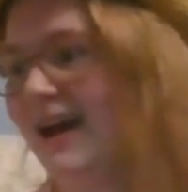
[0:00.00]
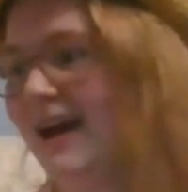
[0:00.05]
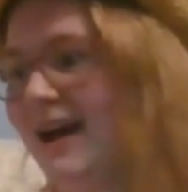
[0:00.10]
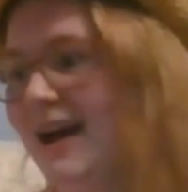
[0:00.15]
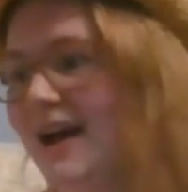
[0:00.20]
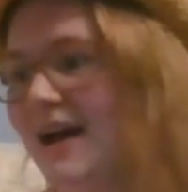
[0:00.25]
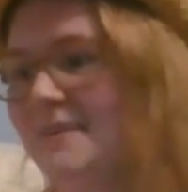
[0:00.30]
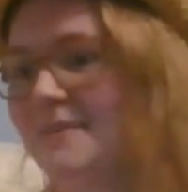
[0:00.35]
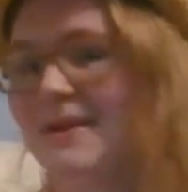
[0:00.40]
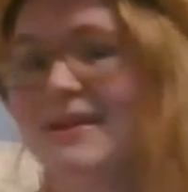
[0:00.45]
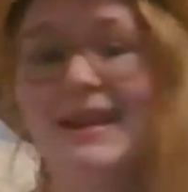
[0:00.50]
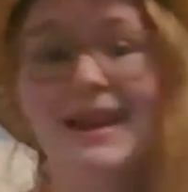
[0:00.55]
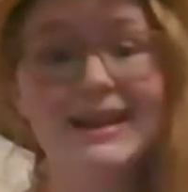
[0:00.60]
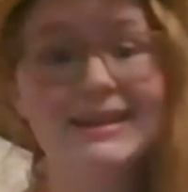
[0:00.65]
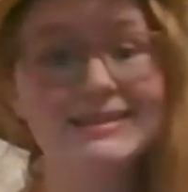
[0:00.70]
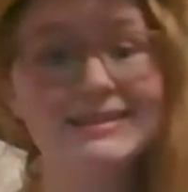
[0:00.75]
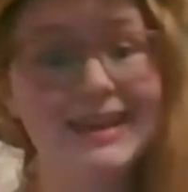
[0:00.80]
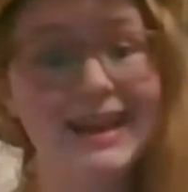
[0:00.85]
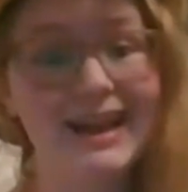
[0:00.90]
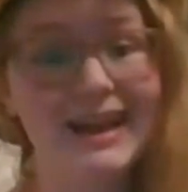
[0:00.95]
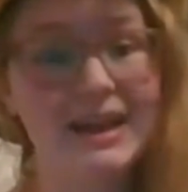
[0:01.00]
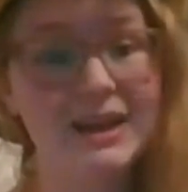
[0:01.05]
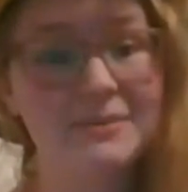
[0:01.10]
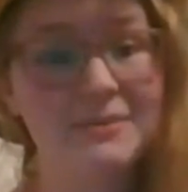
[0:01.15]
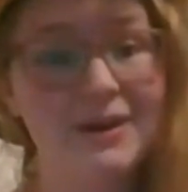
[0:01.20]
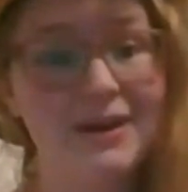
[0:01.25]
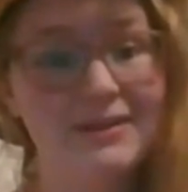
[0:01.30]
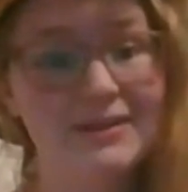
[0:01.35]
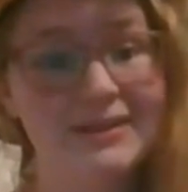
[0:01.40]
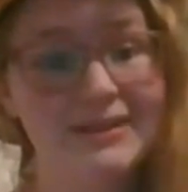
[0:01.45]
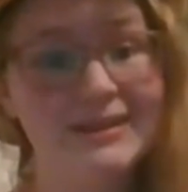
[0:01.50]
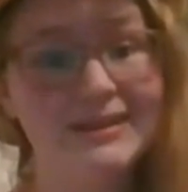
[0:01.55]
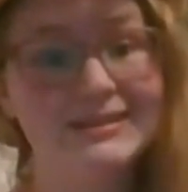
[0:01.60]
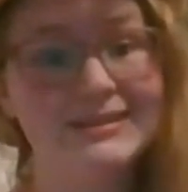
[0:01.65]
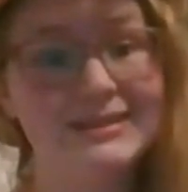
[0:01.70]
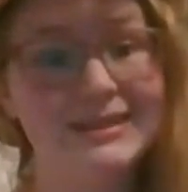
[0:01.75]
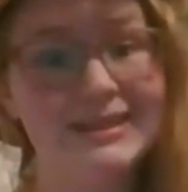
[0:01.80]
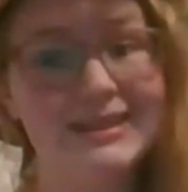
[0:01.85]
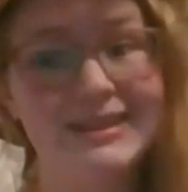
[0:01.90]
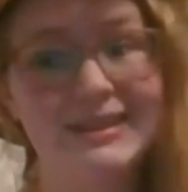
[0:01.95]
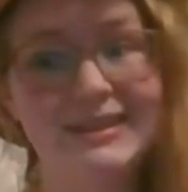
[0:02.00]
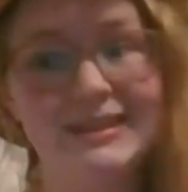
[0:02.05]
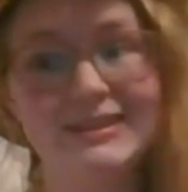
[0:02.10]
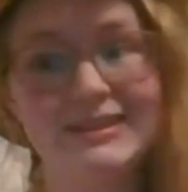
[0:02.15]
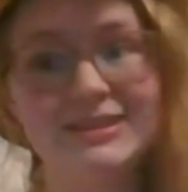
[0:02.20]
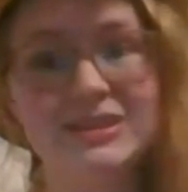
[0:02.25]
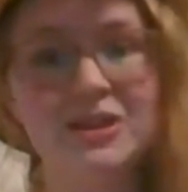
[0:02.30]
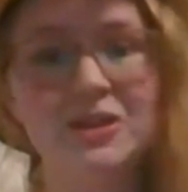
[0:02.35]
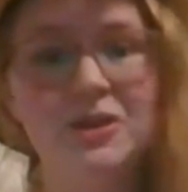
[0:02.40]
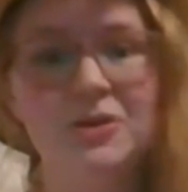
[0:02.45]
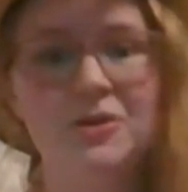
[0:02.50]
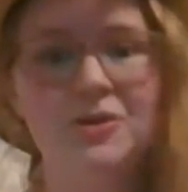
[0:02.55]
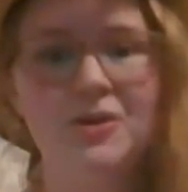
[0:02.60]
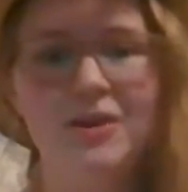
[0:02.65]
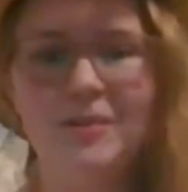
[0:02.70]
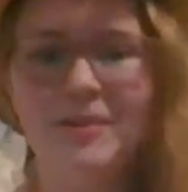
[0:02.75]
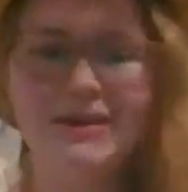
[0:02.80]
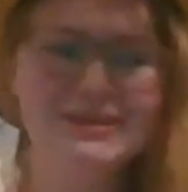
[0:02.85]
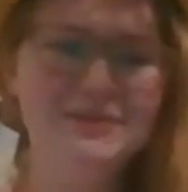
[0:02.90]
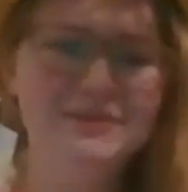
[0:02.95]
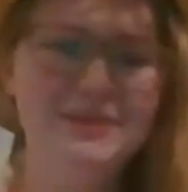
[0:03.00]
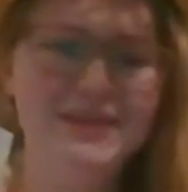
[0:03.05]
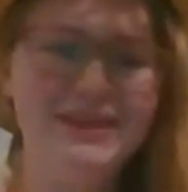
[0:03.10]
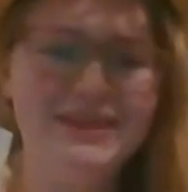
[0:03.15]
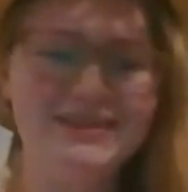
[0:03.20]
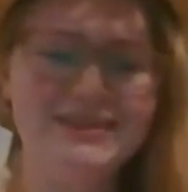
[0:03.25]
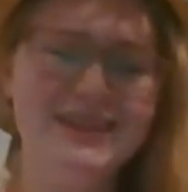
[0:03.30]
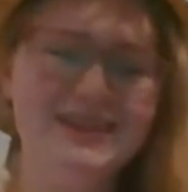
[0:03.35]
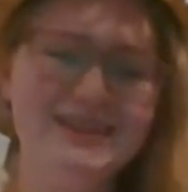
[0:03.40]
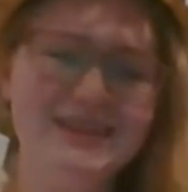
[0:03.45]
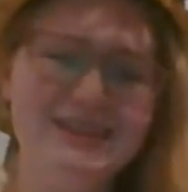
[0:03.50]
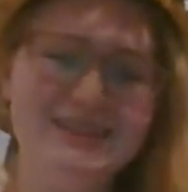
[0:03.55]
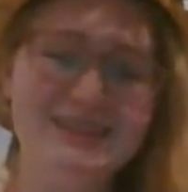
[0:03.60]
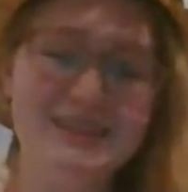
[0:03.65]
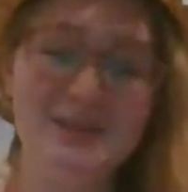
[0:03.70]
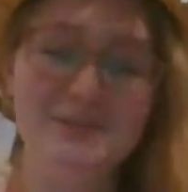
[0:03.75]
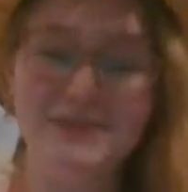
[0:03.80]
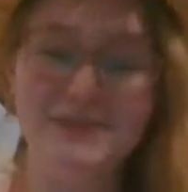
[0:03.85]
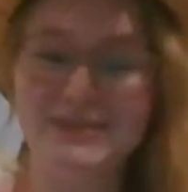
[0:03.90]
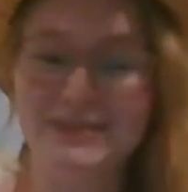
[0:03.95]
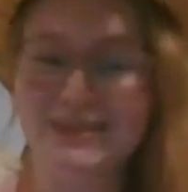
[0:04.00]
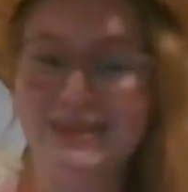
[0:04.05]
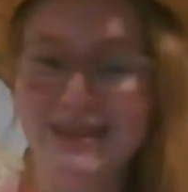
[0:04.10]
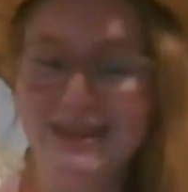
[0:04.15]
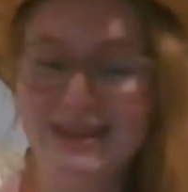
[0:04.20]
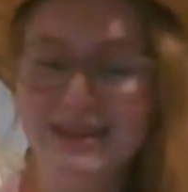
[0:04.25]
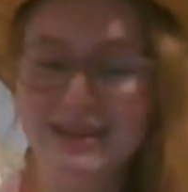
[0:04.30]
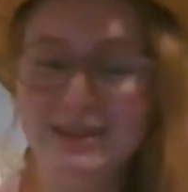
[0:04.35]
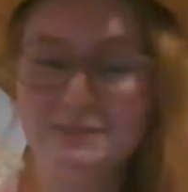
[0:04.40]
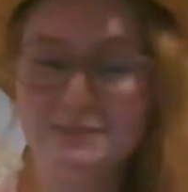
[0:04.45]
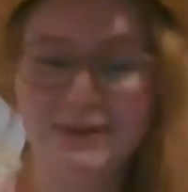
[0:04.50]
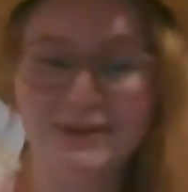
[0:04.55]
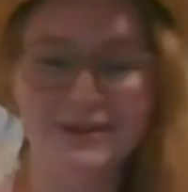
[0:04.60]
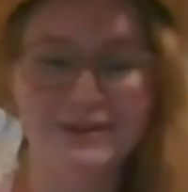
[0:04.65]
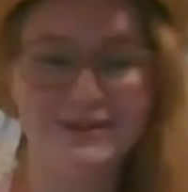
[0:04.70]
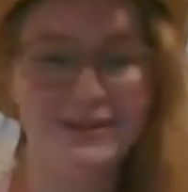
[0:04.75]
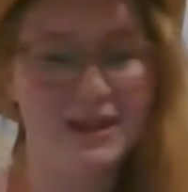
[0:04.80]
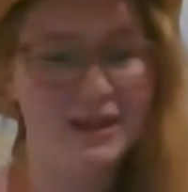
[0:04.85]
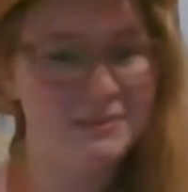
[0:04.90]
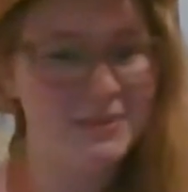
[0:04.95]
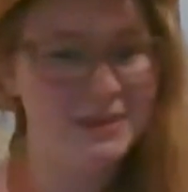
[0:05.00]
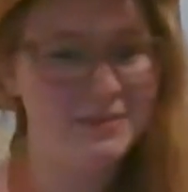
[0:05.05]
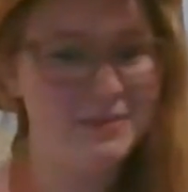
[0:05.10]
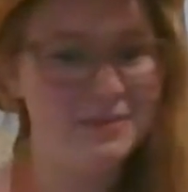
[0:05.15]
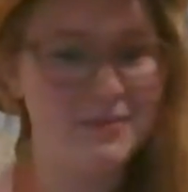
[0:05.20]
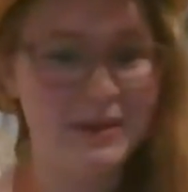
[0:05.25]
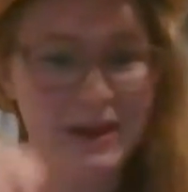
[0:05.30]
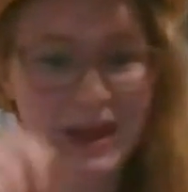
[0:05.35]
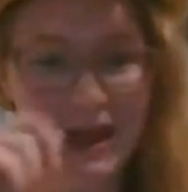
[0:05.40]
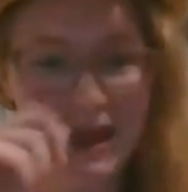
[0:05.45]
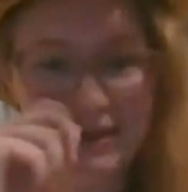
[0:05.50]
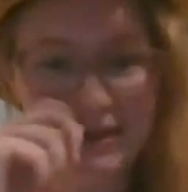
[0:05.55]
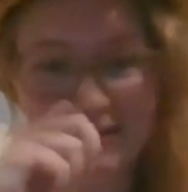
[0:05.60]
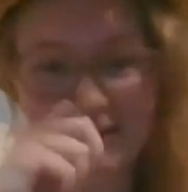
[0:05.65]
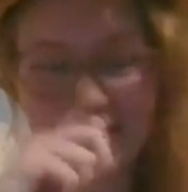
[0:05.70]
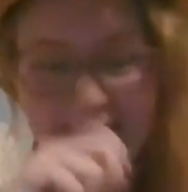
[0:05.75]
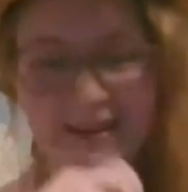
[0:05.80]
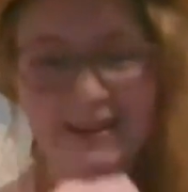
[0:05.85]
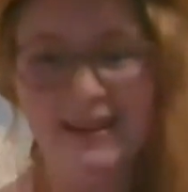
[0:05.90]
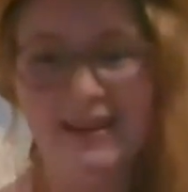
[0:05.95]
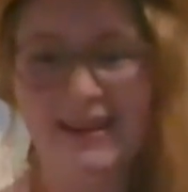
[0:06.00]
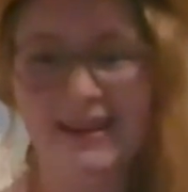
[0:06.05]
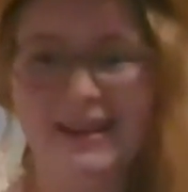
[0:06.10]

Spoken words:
The next item on the list is going to be something that's not necessarily miscellaneous, but a lot of people might have it,